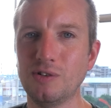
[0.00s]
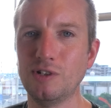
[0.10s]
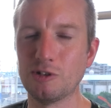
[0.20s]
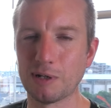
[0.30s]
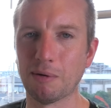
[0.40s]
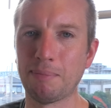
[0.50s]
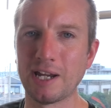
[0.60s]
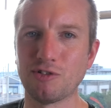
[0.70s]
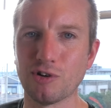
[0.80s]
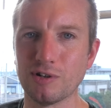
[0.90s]
need to become a
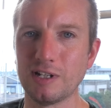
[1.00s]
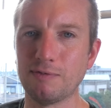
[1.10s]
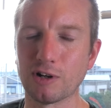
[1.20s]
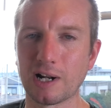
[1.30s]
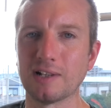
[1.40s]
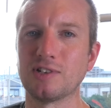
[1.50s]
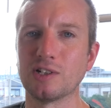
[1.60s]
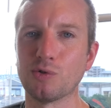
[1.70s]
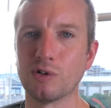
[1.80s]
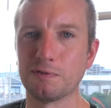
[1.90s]
patron, either a
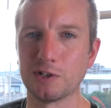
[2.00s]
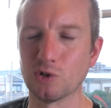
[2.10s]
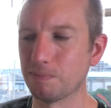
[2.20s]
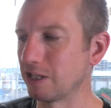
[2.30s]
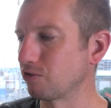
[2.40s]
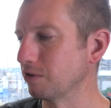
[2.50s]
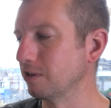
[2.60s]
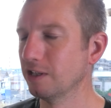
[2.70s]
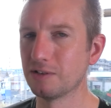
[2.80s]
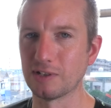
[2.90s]
classic or official
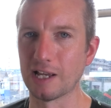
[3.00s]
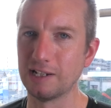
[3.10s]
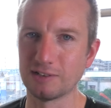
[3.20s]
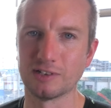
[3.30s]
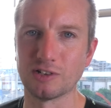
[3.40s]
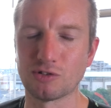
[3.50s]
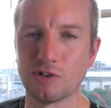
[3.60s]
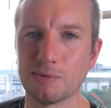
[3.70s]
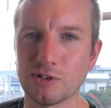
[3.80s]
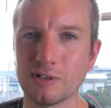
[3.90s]
patron. So yeah, links in the
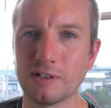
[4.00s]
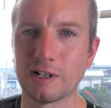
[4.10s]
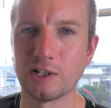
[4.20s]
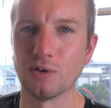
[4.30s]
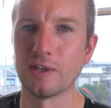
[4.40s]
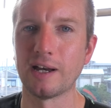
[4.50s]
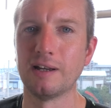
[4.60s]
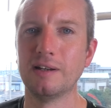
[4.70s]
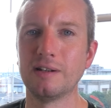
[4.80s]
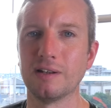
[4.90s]
description, click on
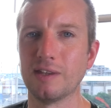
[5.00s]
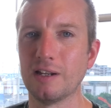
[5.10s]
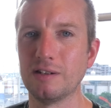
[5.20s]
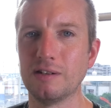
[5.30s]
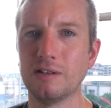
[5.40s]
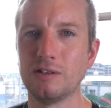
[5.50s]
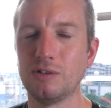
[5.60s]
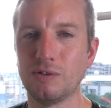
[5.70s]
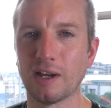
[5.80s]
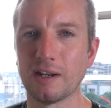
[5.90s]
that, and then
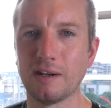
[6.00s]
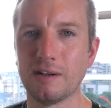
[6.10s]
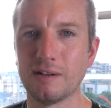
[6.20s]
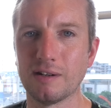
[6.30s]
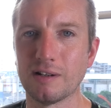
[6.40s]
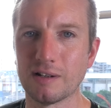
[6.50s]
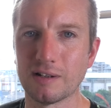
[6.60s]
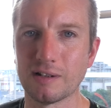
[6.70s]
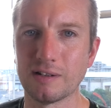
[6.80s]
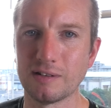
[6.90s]
you can
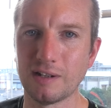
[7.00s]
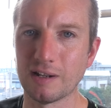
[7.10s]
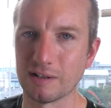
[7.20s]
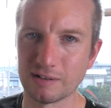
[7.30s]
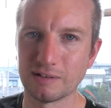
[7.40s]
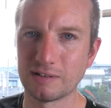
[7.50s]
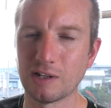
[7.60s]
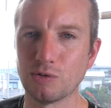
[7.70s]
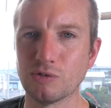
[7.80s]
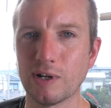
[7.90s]
yeah,
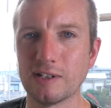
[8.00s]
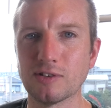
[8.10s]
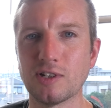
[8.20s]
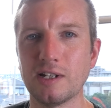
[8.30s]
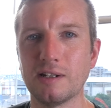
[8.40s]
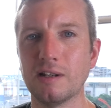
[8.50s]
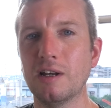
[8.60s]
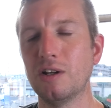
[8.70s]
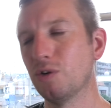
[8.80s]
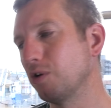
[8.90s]
get on your way to seeing
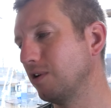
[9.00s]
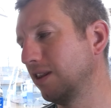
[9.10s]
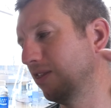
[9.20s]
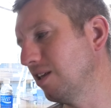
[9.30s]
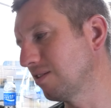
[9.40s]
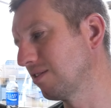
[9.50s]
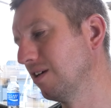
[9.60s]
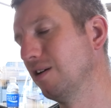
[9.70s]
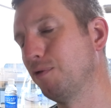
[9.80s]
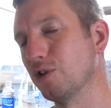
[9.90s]
not only
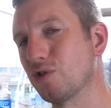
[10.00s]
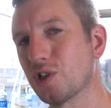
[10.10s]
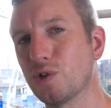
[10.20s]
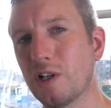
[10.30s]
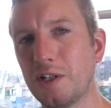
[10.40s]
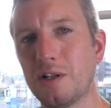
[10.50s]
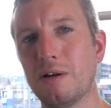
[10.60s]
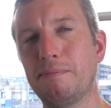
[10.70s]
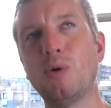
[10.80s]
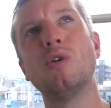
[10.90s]
this full instructional guide,
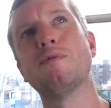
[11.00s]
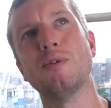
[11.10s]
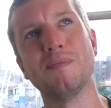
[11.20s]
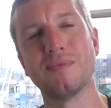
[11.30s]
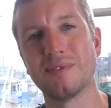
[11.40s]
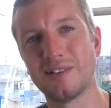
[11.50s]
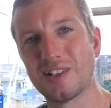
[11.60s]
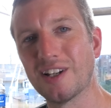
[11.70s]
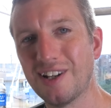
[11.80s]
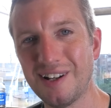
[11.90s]
but all of them.
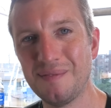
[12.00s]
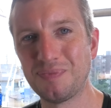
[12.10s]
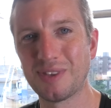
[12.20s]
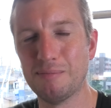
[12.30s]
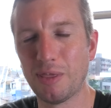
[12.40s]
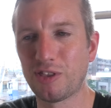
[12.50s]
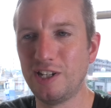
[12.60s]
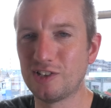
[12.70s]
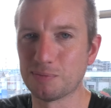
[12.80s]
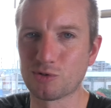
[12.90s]
It's like a
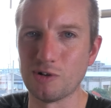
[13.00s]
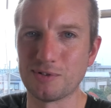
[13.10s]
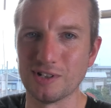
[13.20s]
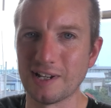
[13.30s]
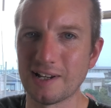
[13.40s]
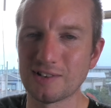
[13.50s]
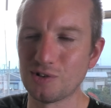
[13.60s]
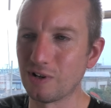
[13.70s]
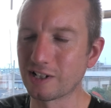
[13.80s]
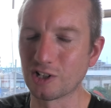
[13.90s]
monthly subscription, yeah?
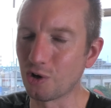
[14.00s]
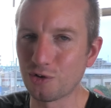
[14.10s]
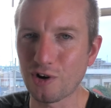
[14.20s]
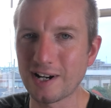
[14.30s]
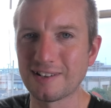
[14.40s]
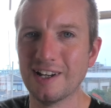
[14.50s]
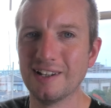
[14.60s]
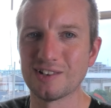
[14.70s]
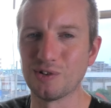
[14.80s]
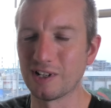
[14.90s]
It's not like a contract.
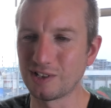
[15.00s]
It's not like